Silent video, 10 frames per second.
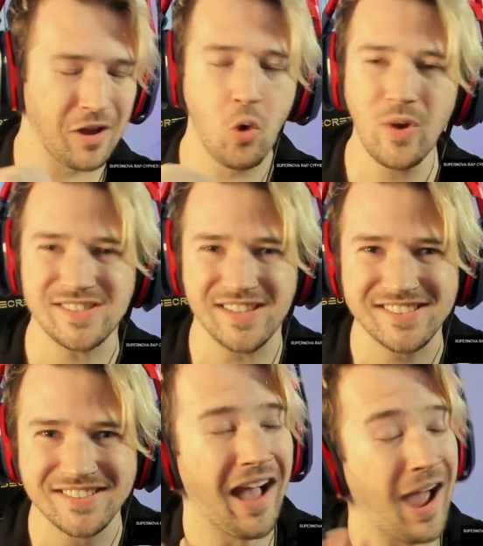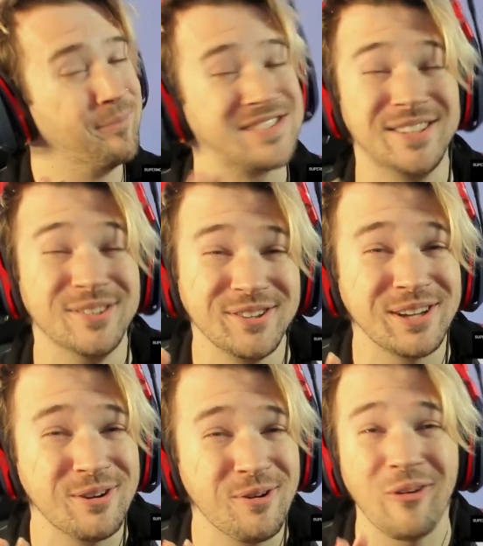Who is this? I'm still
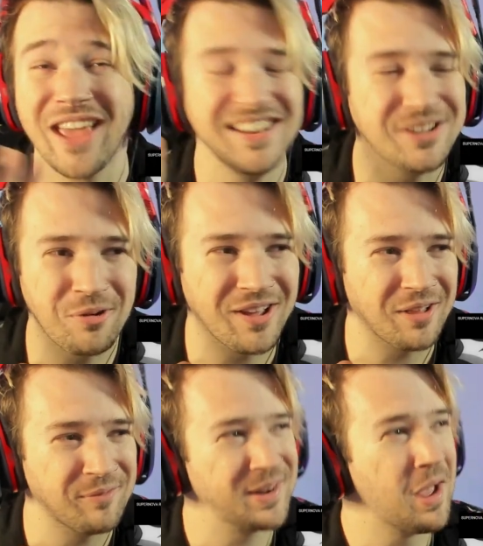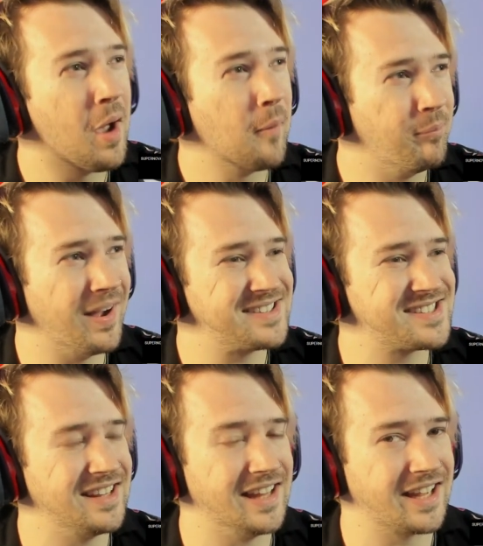new. Okay, don't at me. But
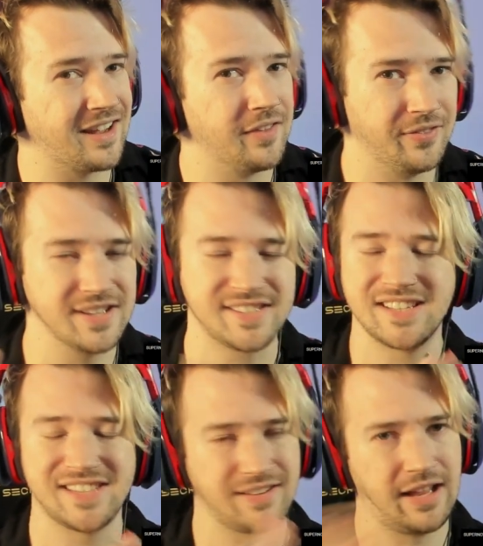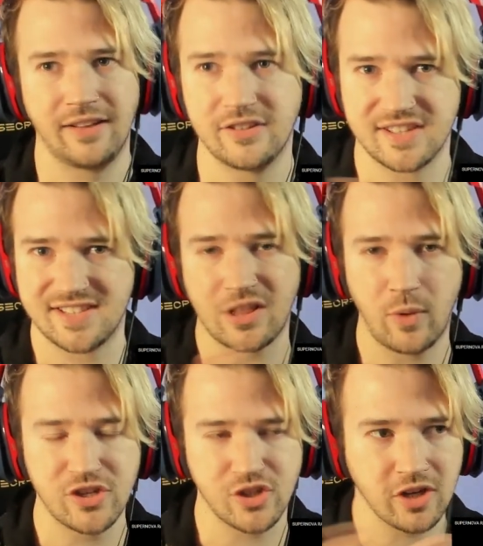like, this is it's exactly
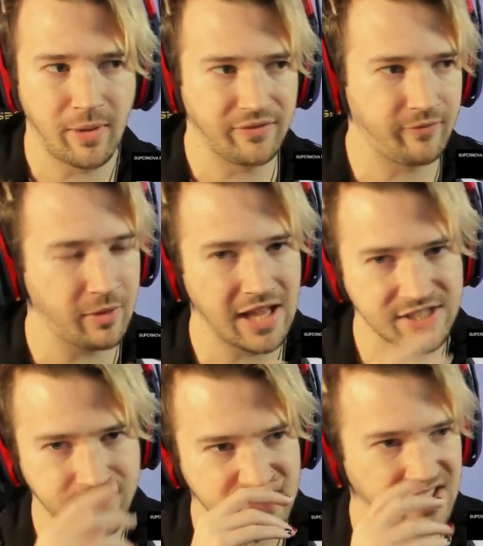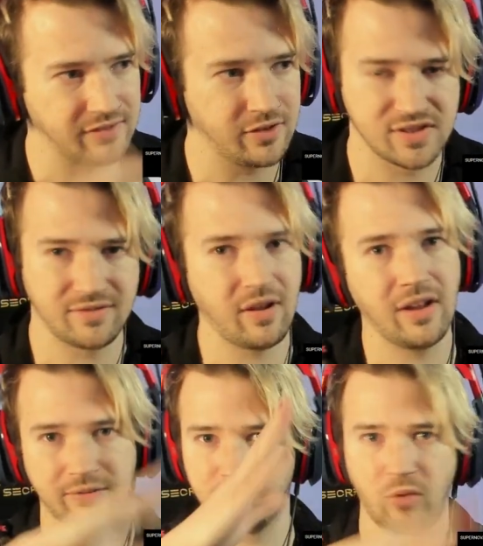what I just talked about from the last verse. Like, there's
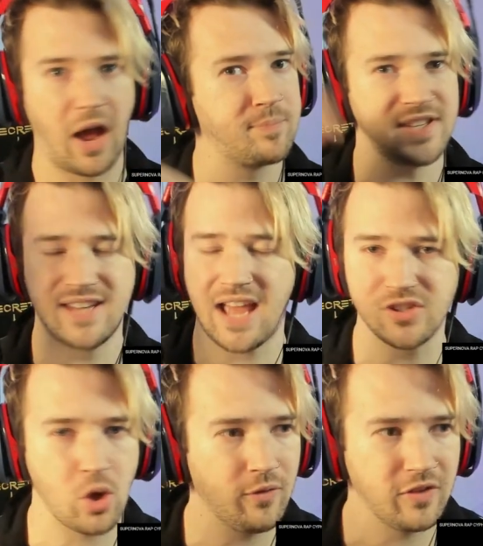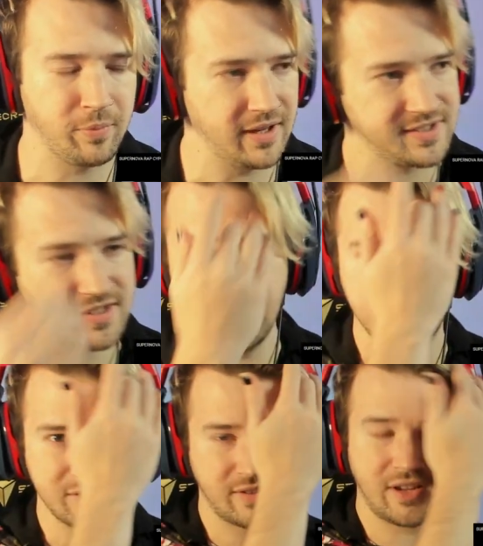ups and downs all over the place.
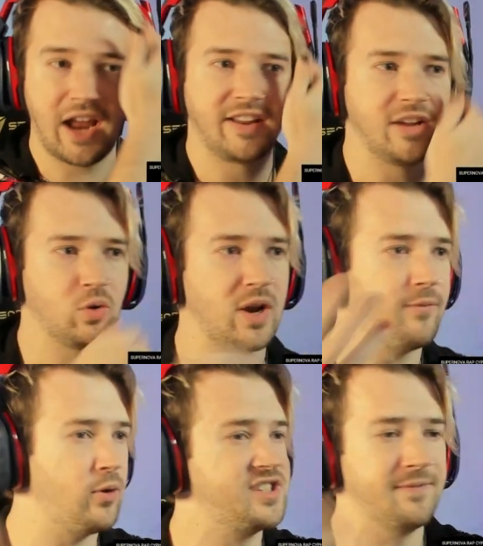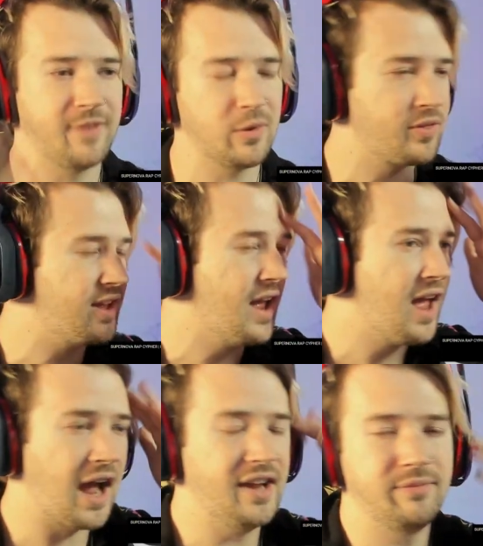He's kind of getting creative. He's getting fun with it.
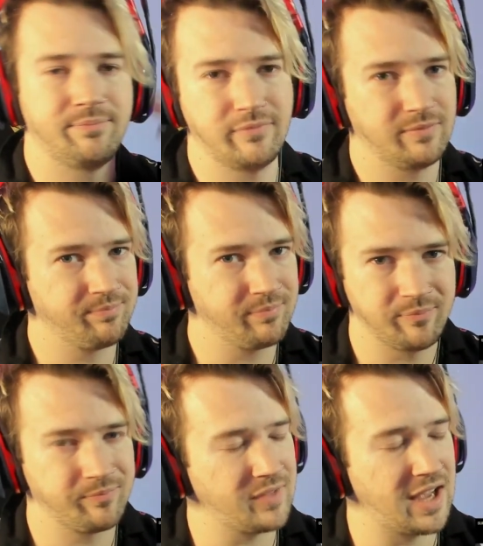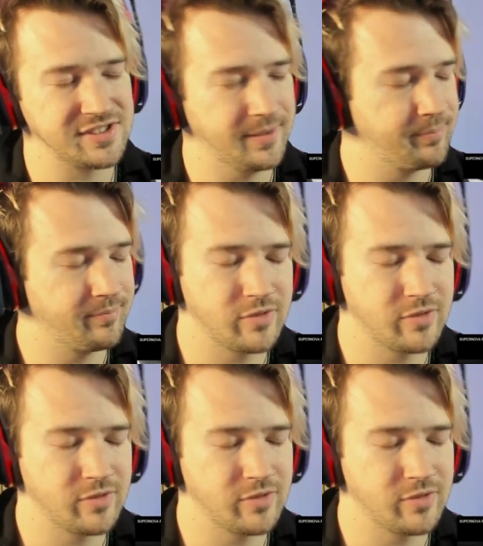I. Excellent.